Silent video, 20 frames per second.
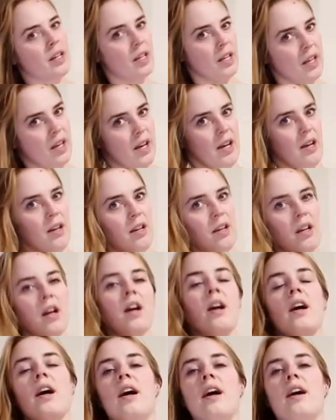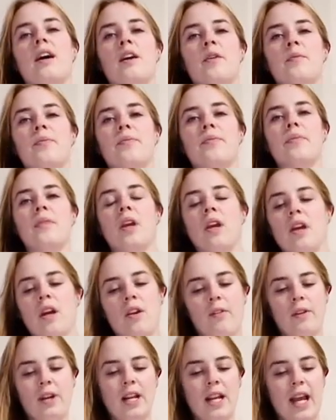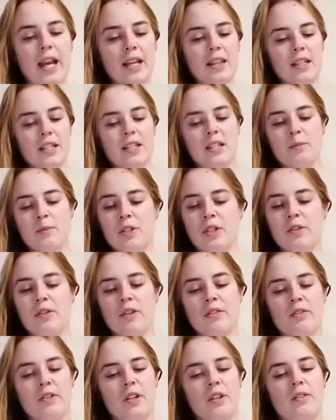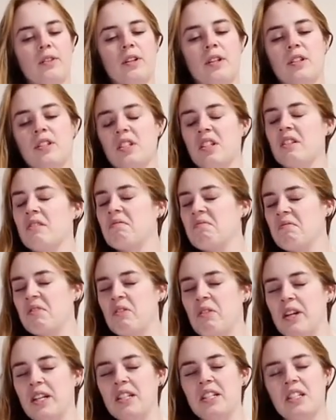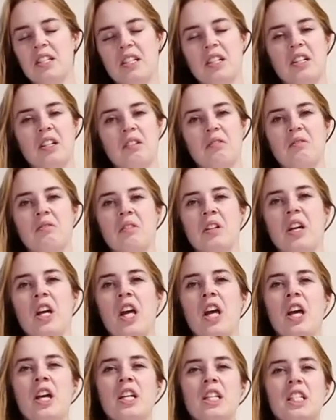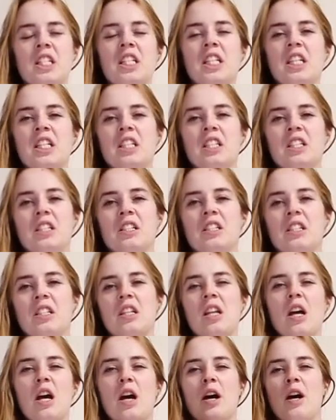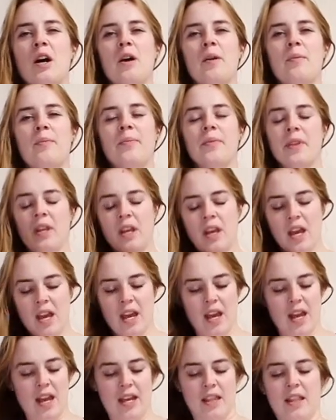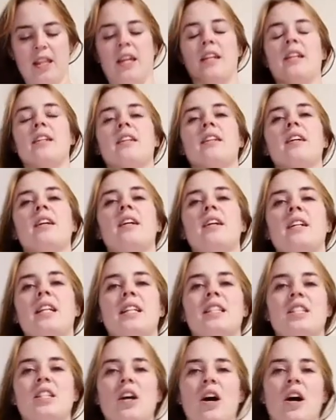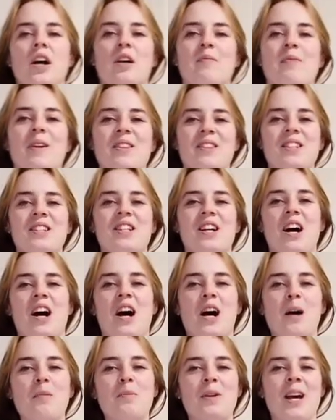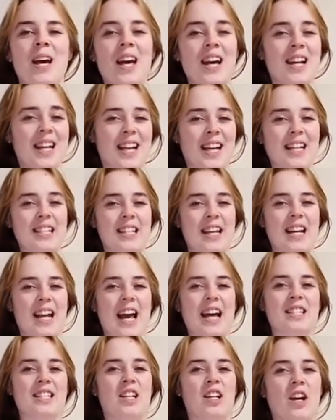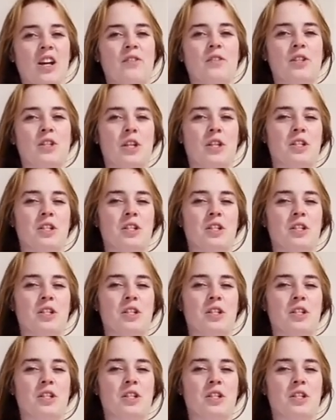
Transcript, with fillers: yeah. Um, really like these. The material really feels quite, you know, decent. Um, and then let's talk about the top. Like I said, it has a lot of